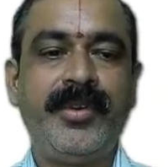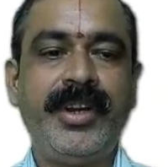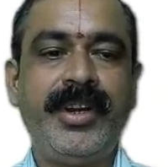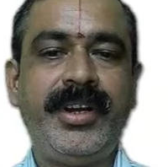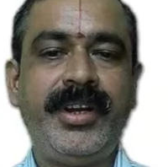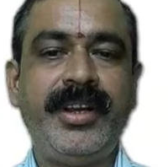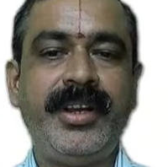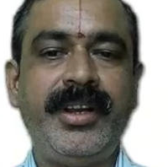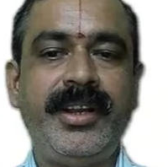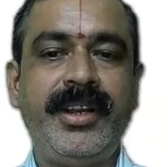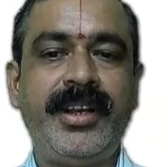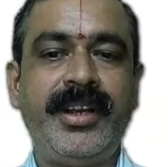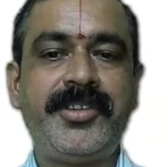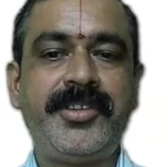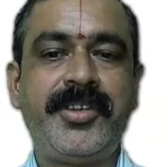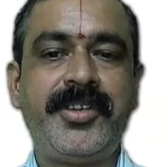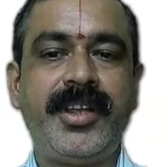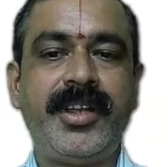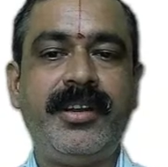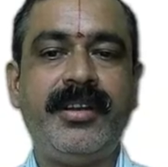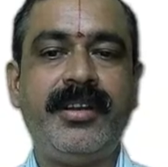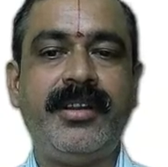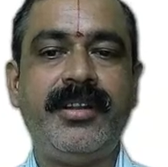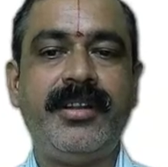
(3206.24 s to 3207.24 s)
Put it in a
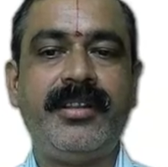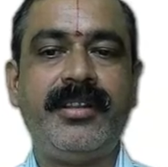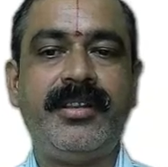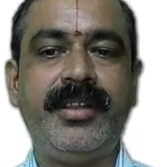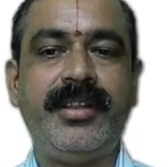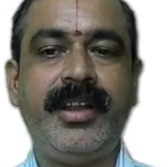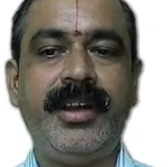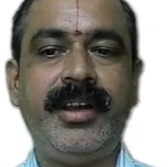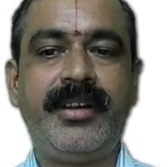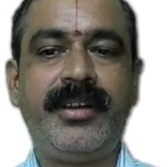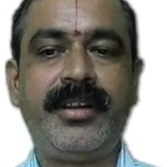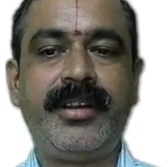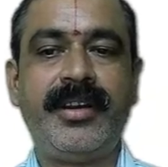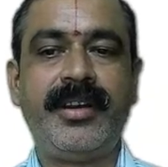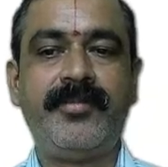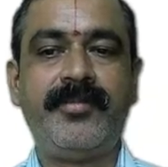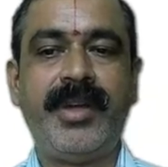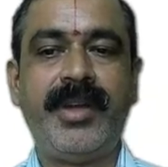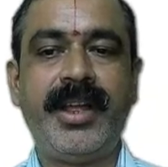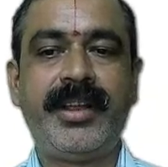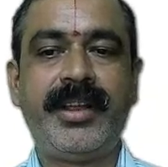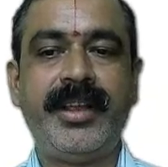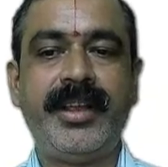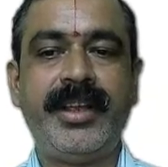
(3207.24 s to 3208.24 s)
nutshell, the
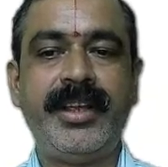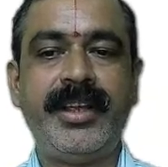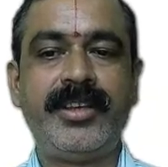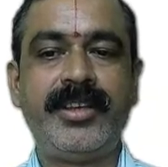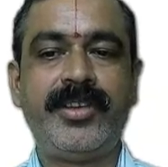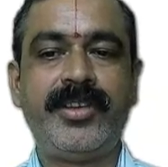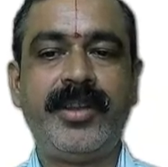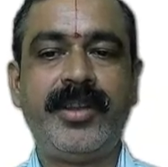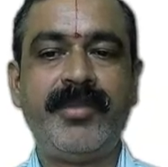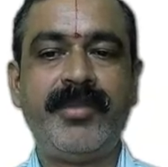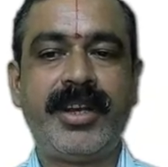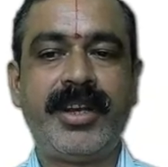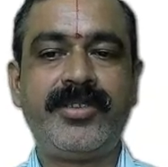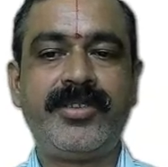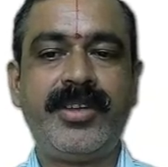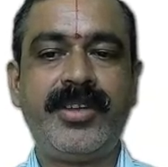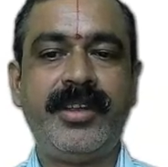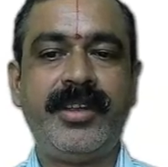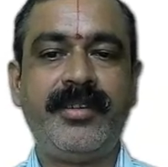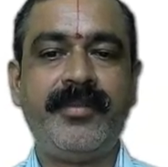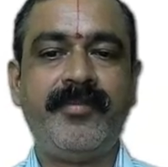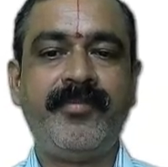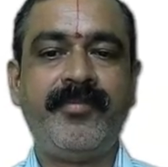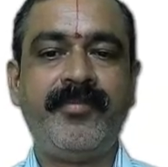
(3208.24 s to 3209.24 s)
internet banking is
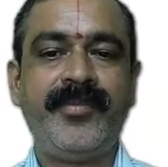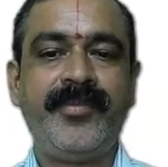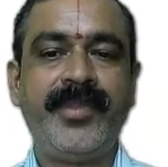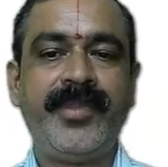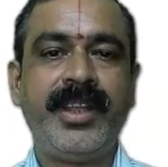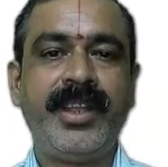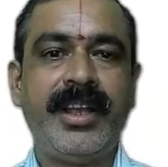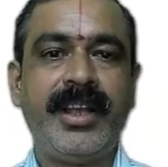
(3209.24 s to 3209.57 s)
emerging